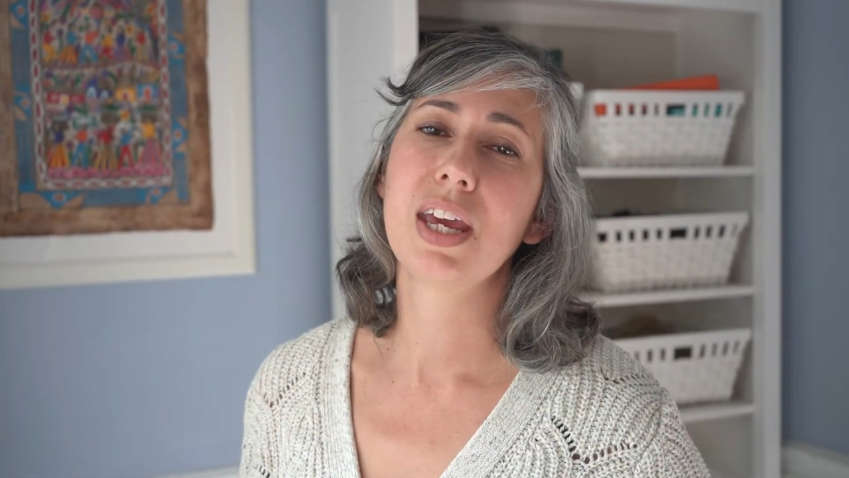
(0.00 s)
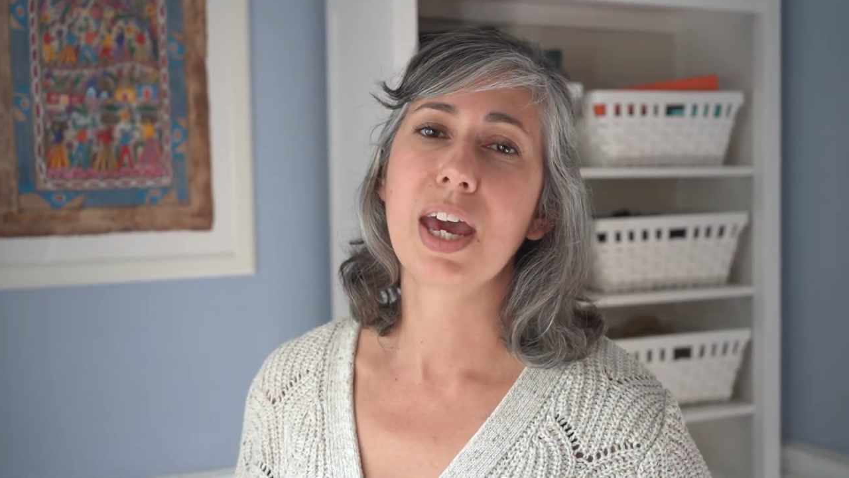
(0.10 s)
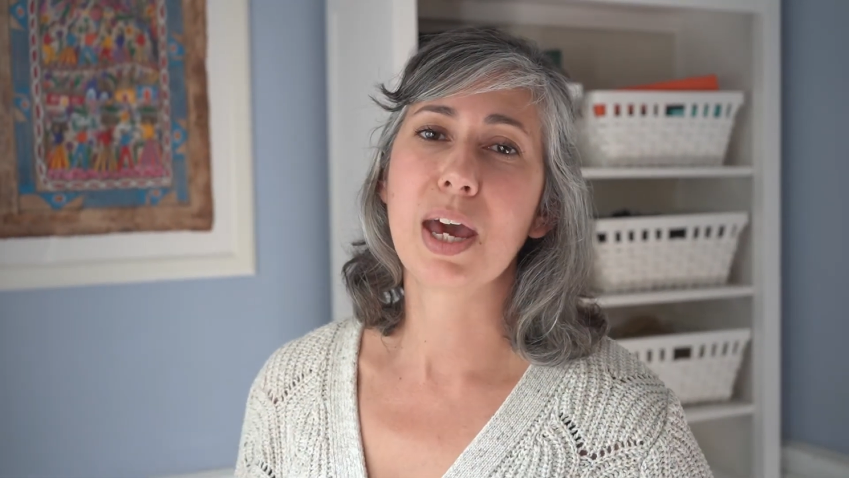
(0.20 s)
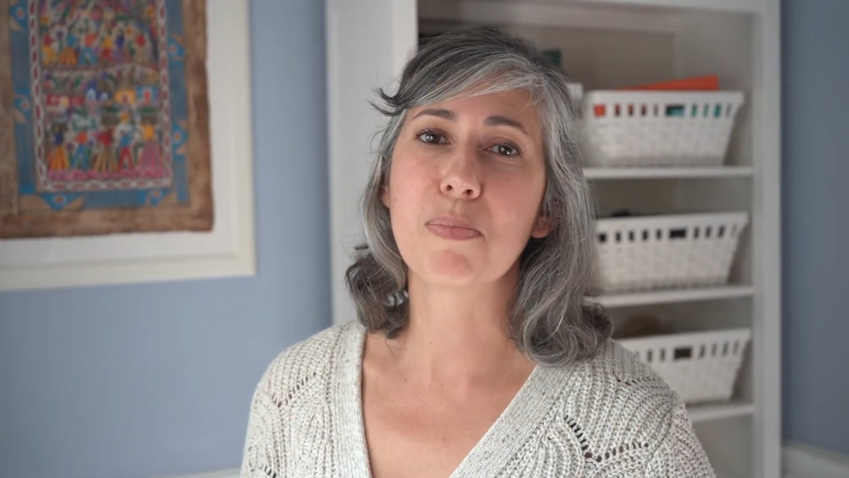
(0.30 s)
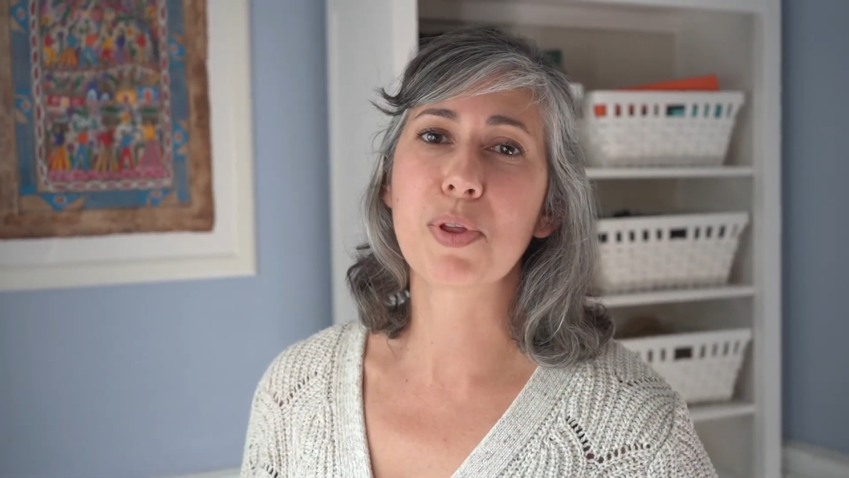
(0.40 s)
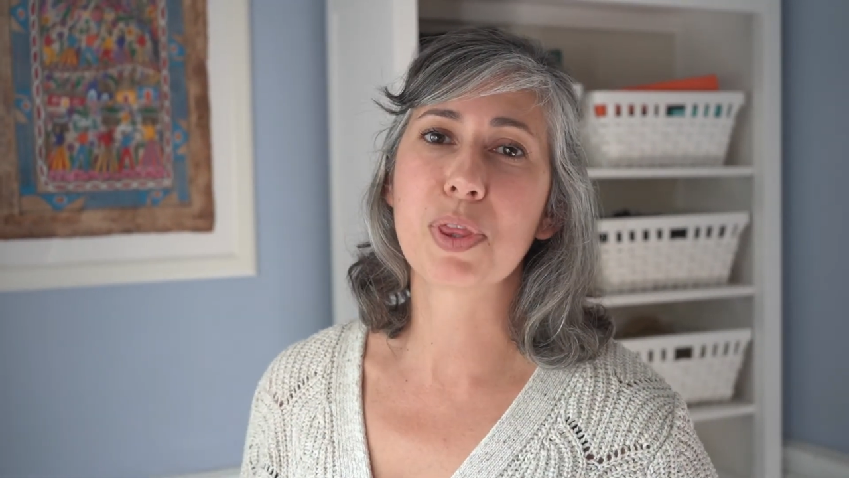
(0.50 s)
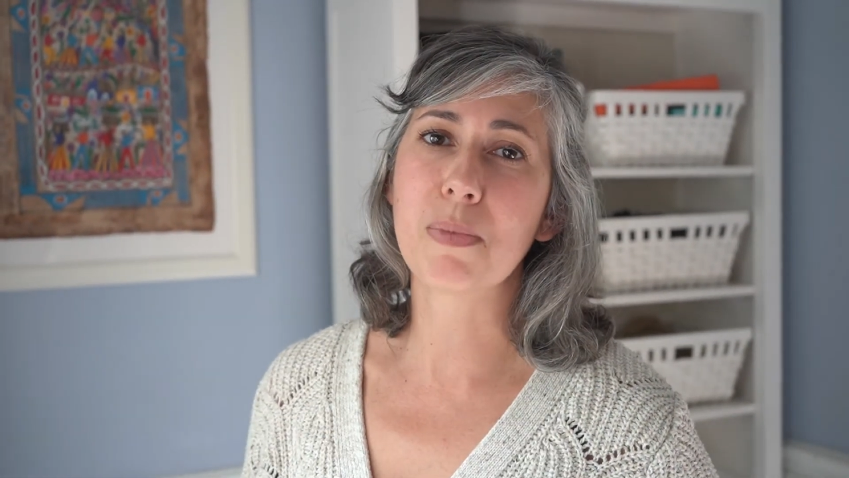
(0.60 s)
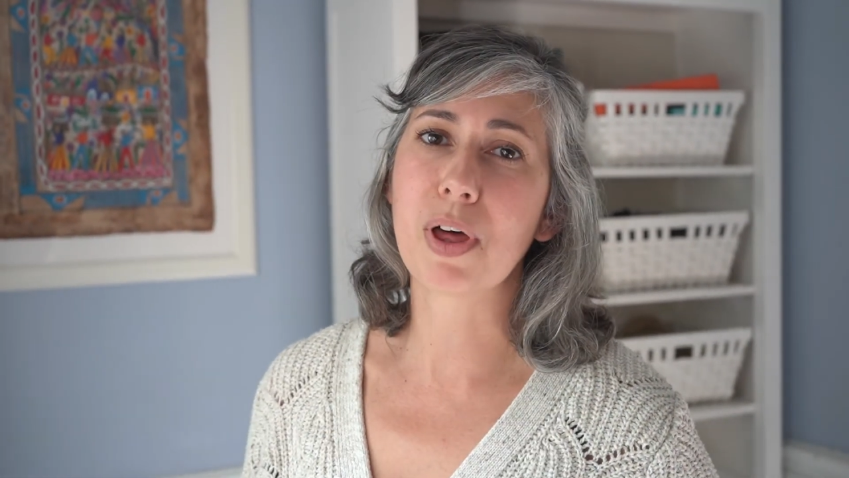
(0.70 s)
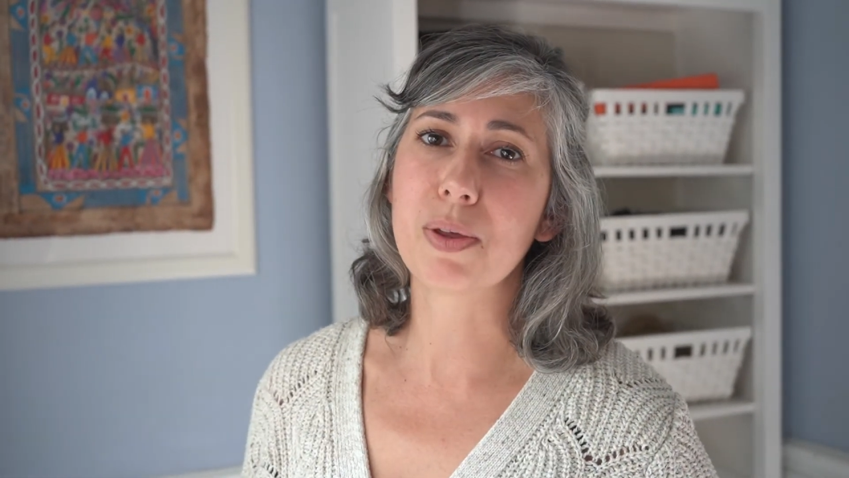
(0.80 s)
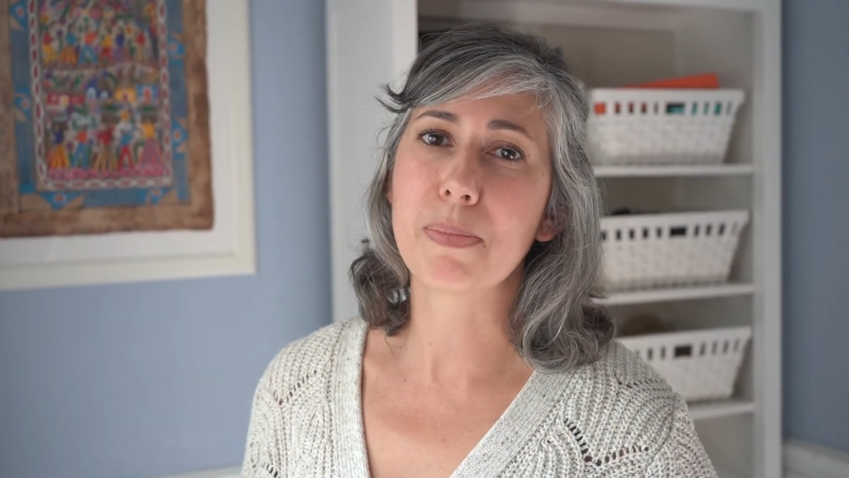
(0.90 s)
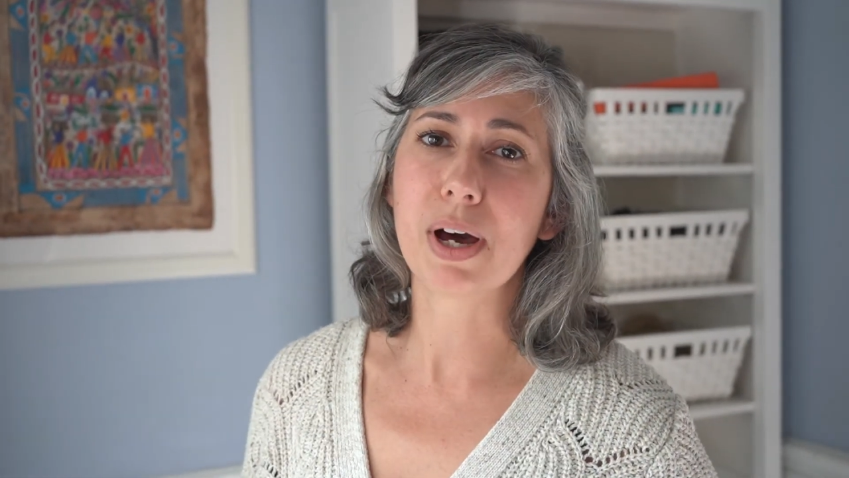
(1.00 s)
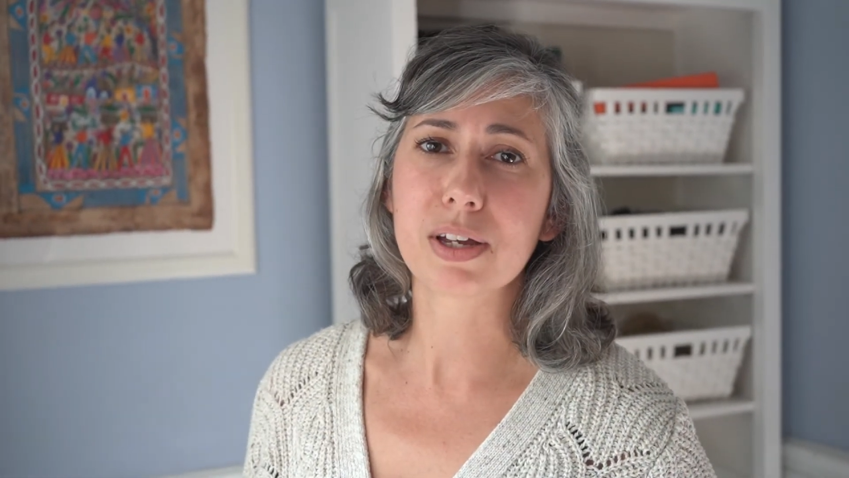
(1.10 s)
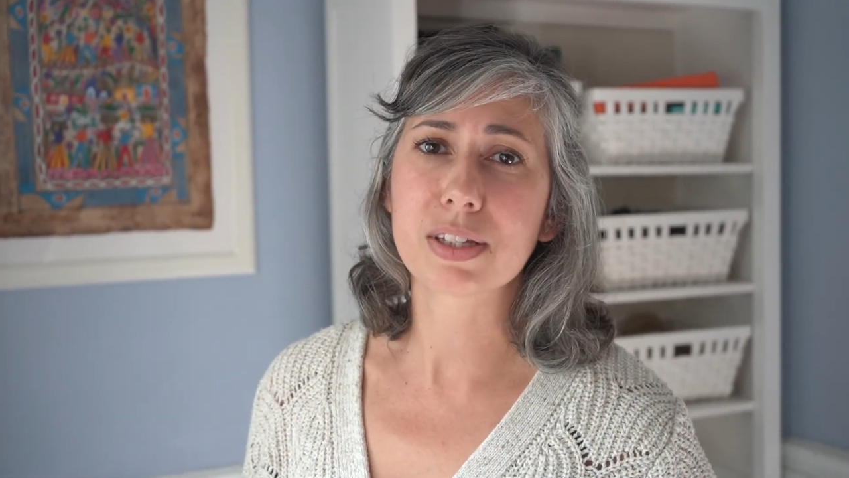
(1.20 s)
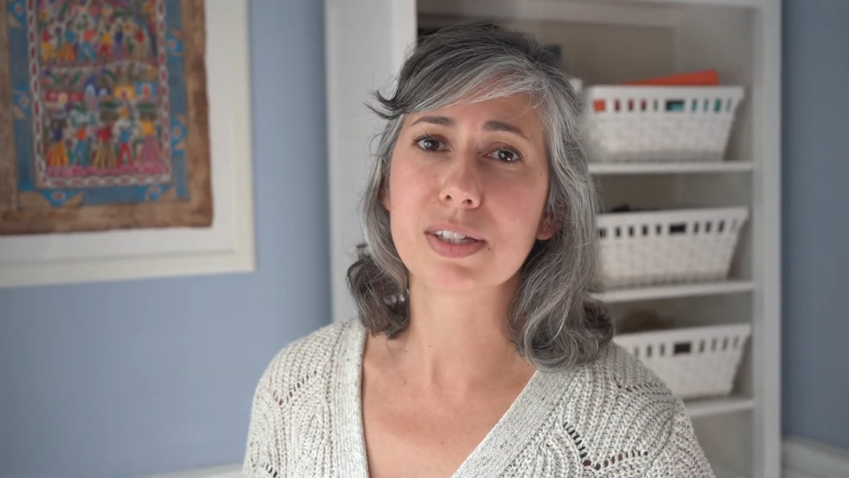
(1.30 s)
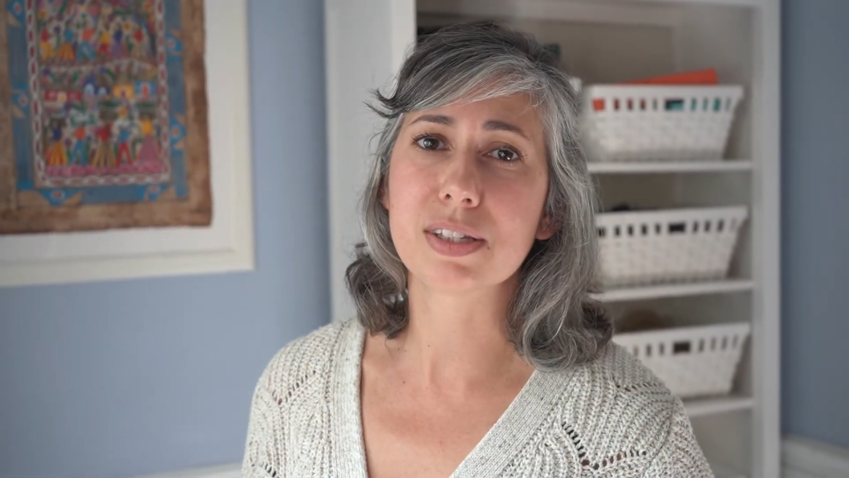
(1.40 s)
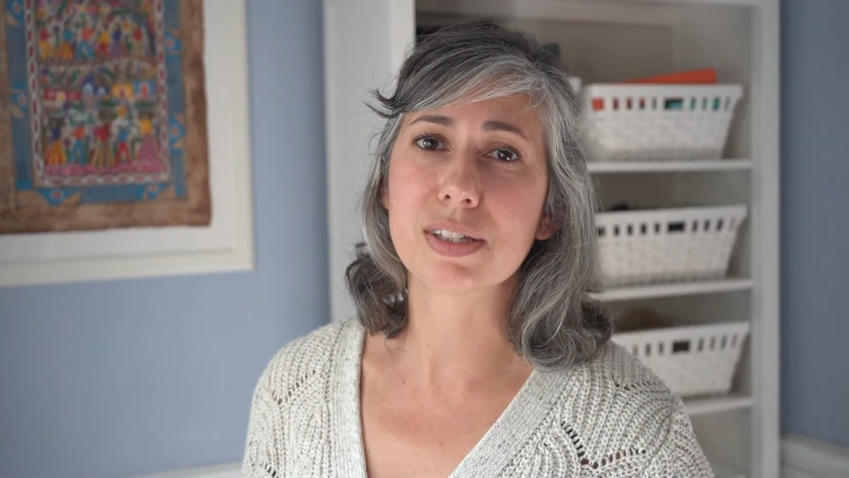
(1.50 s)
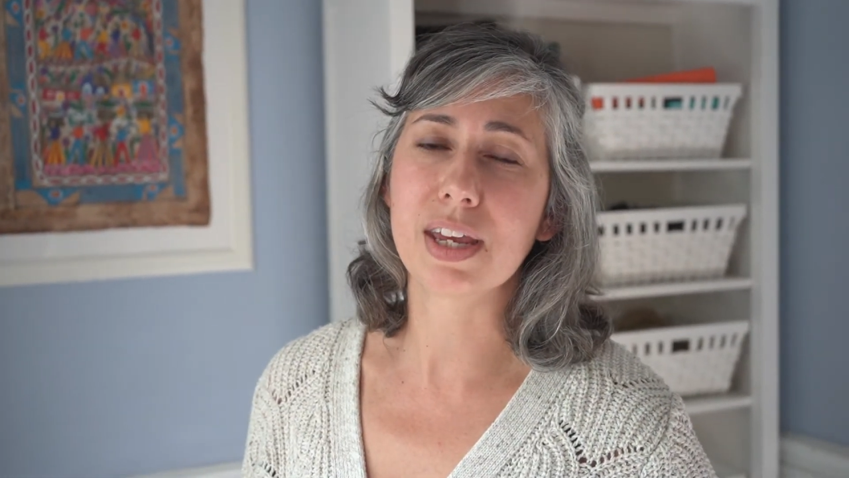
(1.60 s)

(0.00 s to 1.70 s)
and put them on the boxes